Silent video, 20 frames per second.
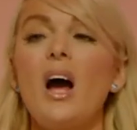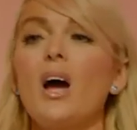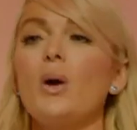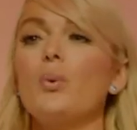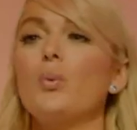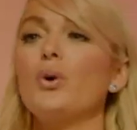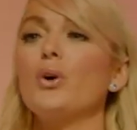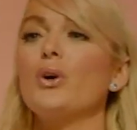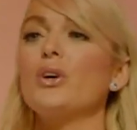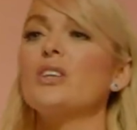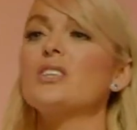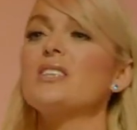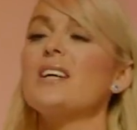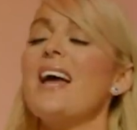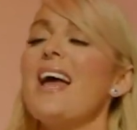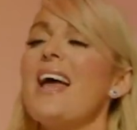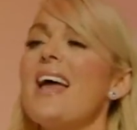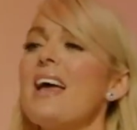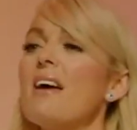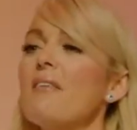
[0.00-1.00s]
I worked
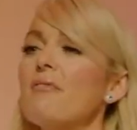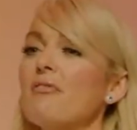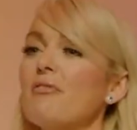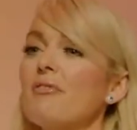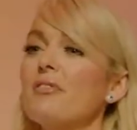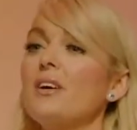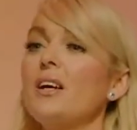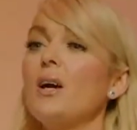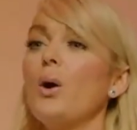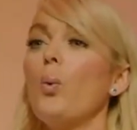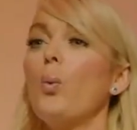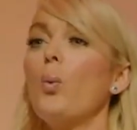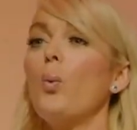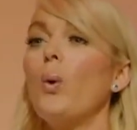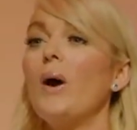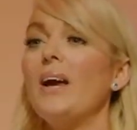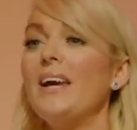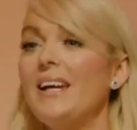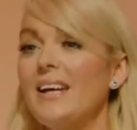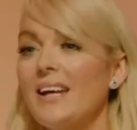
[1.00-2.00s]
every
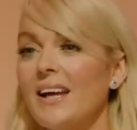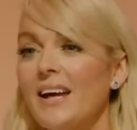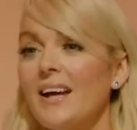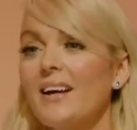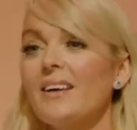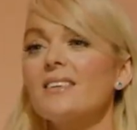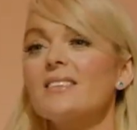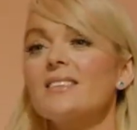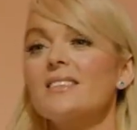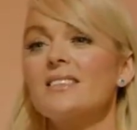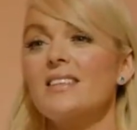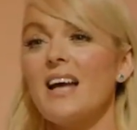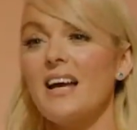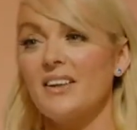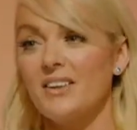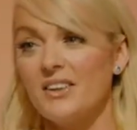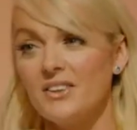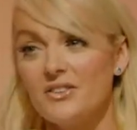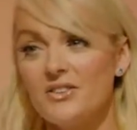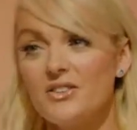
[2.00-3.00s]
waking
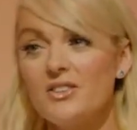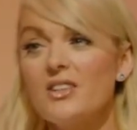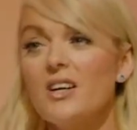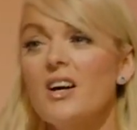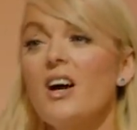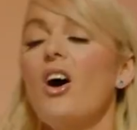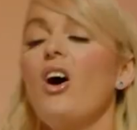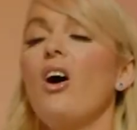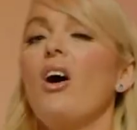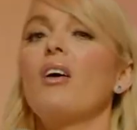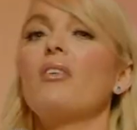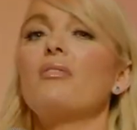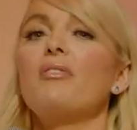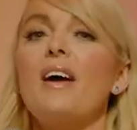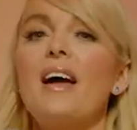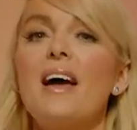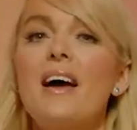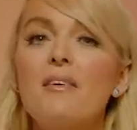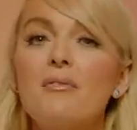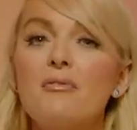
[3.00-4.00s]
second of
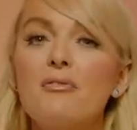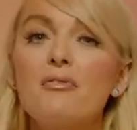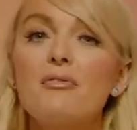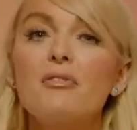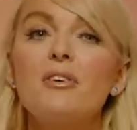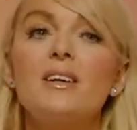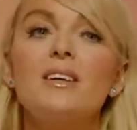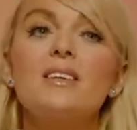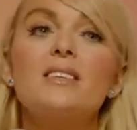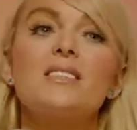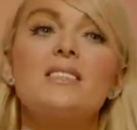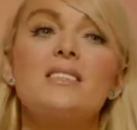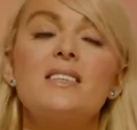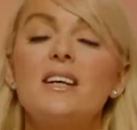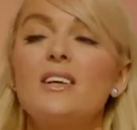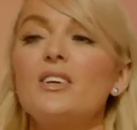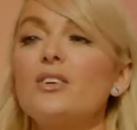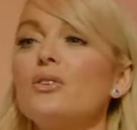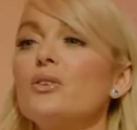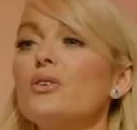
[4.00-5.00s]
every
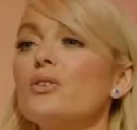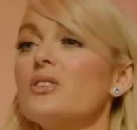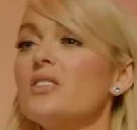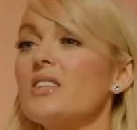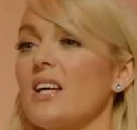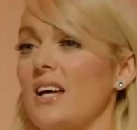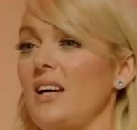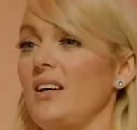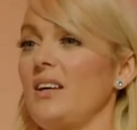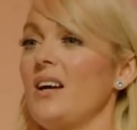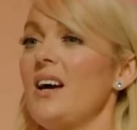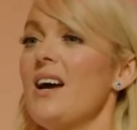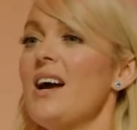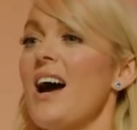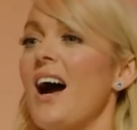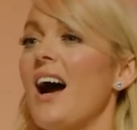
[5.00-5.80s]
single day.